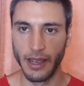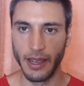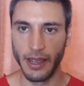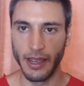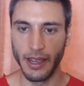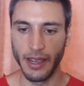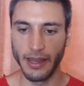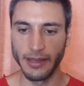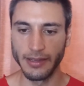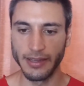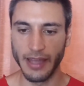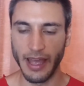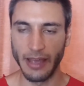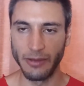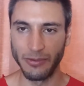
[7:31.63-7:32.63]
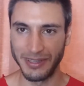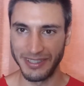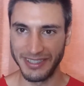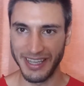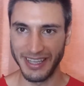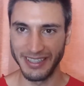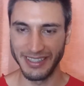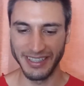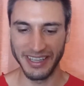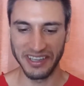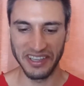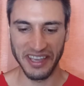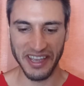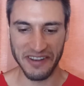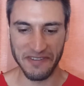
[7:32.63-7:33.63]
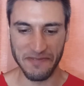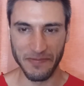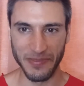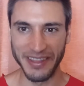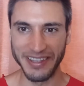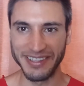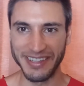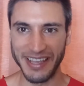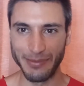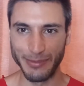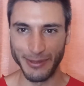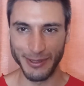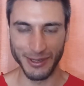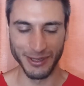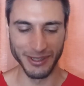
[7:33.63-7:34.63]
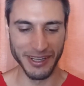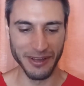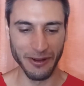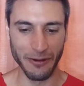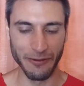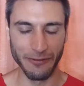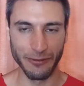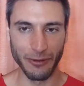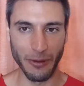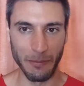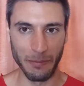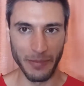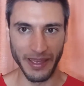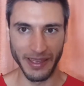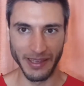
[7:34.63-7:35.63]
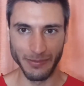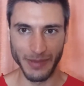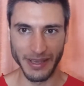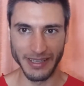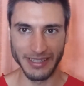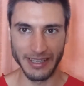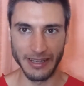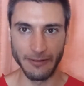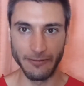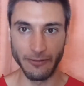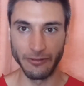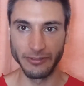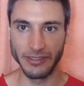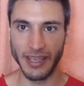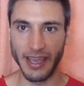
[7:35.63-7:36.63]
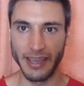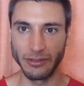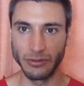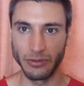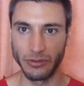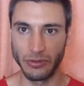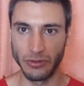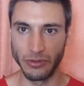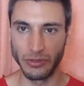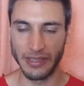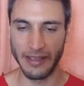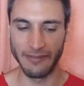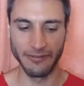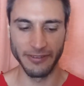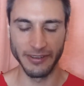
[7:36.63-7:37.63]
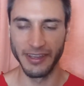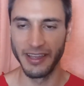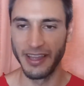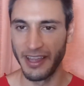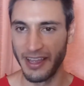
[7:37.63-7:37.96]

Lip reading: And I was starting again, the same story of comparing myself, of trying to do something,